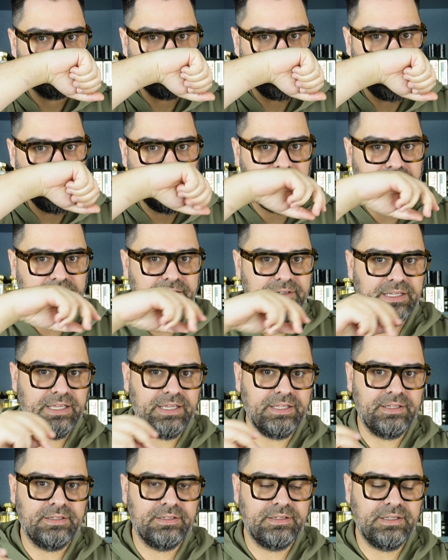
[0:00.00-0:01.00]
Yeah,
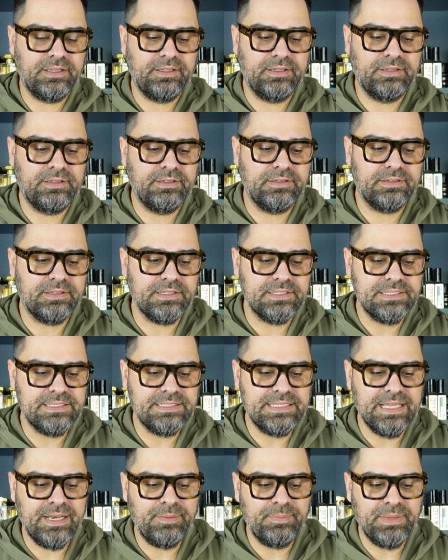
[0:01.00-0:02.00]
and, and the
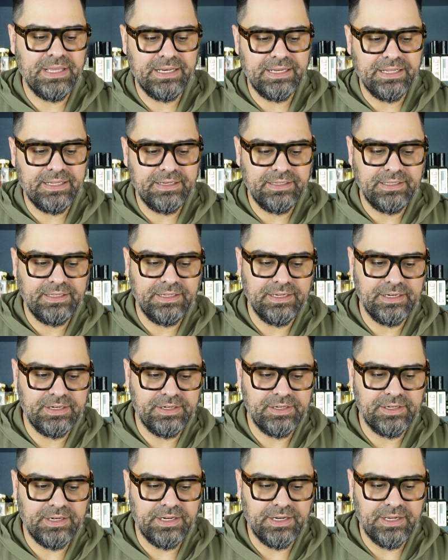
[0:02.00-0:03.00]
cinnamon in
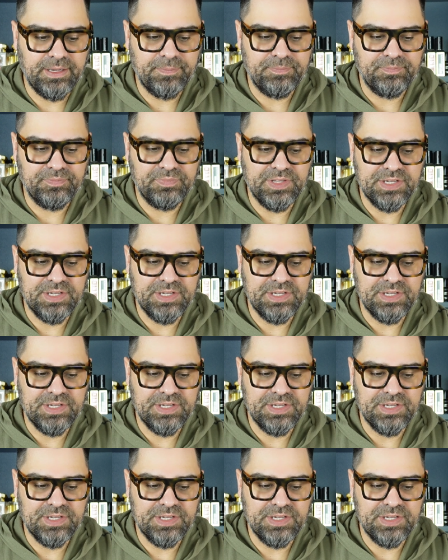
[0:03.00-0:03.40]
here uh,